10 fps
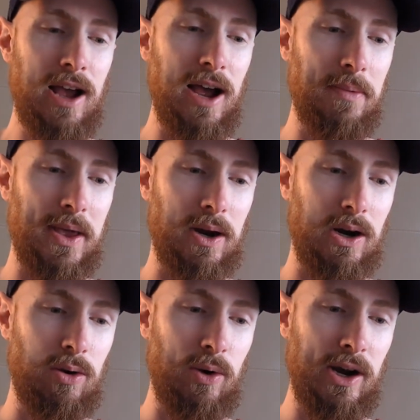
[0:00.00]

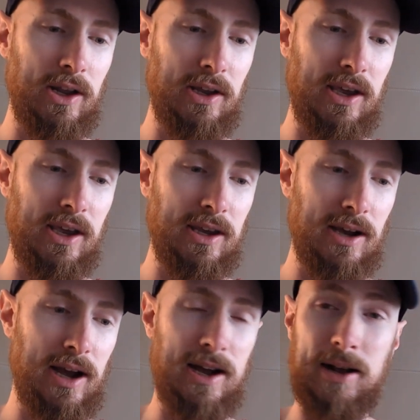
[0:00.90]
They're
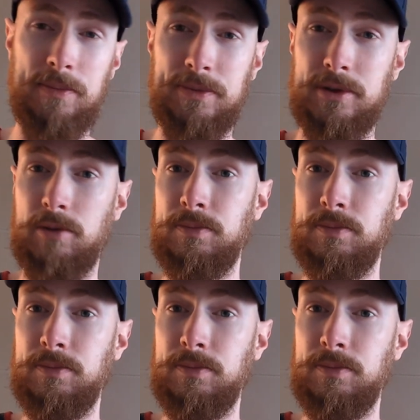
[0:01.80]
really kind